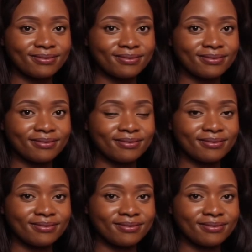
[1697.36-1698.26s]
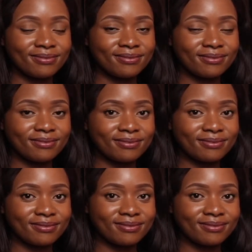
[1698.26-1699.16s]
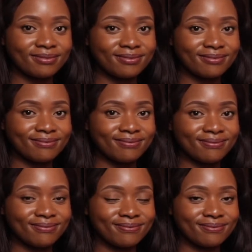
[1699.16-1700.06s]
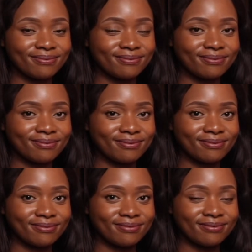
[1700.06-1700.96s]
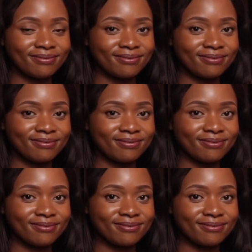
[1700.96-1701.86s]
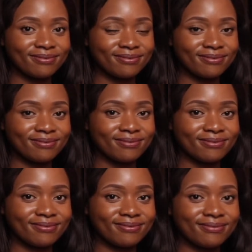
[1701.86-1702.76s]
The person shown says nothing.